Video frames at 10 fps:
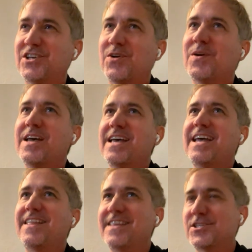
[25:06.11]
So
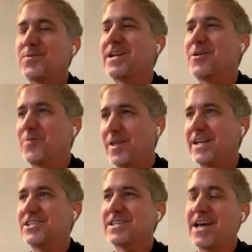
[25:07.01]
in this one, he
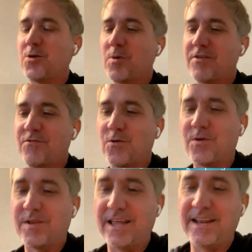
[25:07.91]
really just kind of went
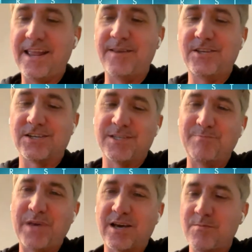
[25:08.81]
for it and took
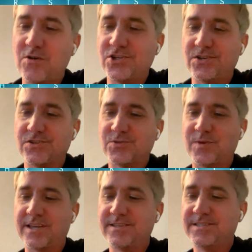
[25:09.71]
some big emotional
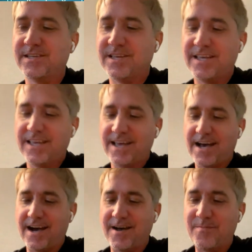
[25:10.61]
swings.
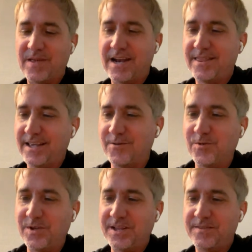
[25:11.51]
Um, and I think it
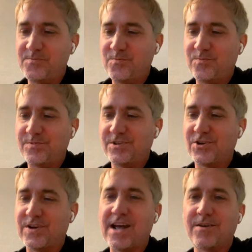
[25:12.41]
really
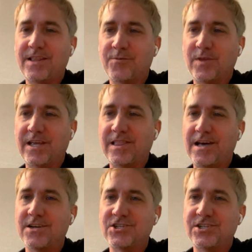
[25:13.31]
turned out like really
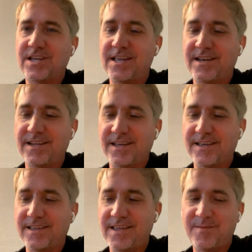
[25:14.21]
lush and
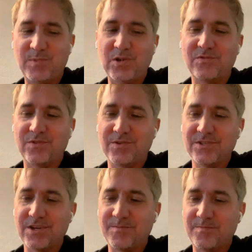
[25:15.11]
uh, and beautiful.
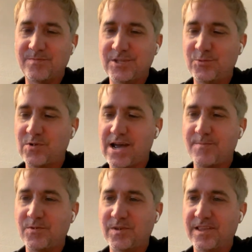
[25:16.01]
So I'm super
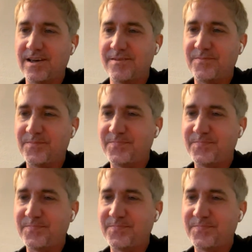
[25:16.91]
happy with that.